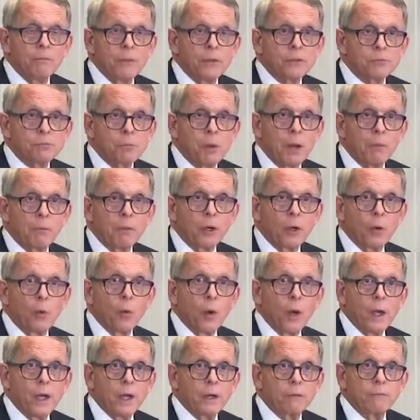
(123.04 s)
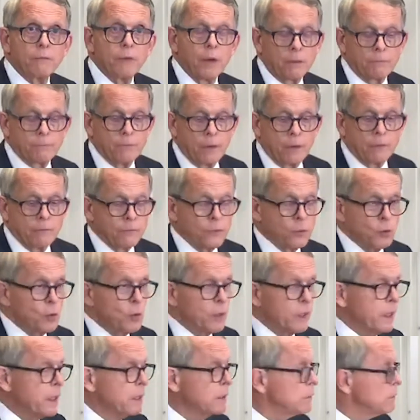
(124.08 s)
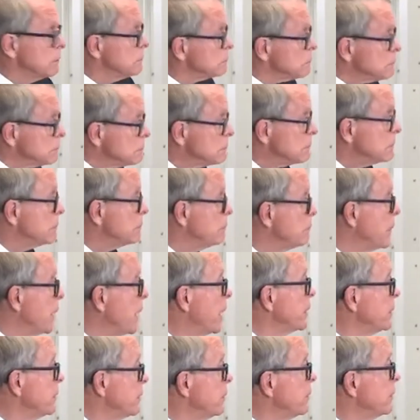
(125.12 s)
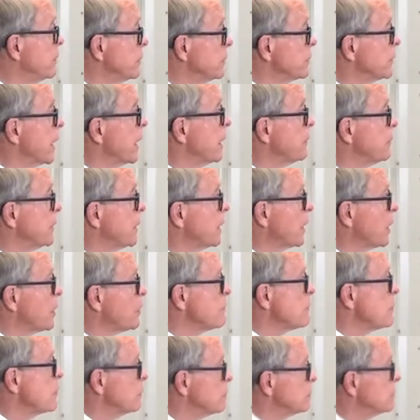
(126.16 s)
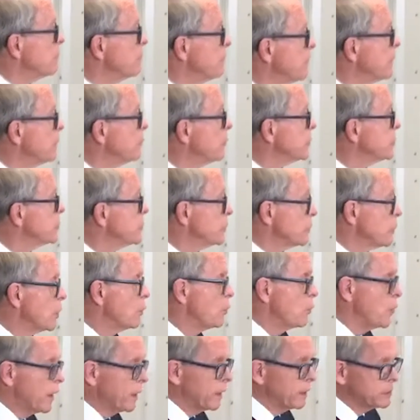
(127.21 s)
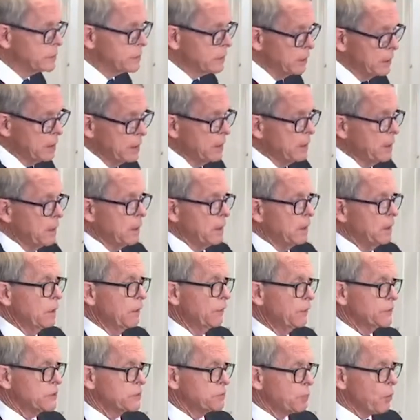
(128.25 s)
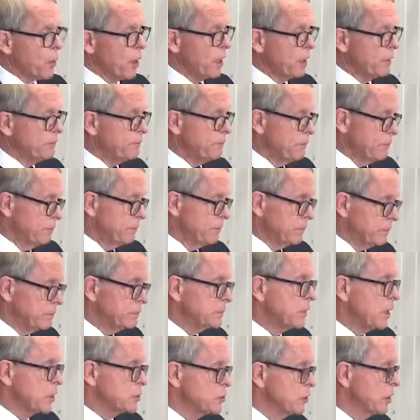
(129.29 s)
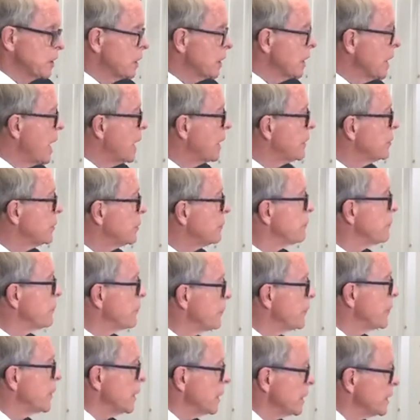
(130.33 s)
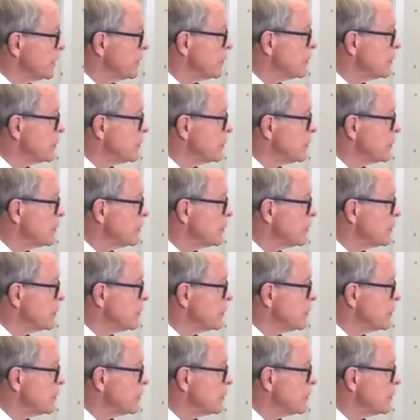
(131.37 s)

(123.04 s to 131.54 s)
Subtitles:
There's probably a way of doing it, but you just got to be careful. I mean, what you don't want is the spread of touching a lot of different things.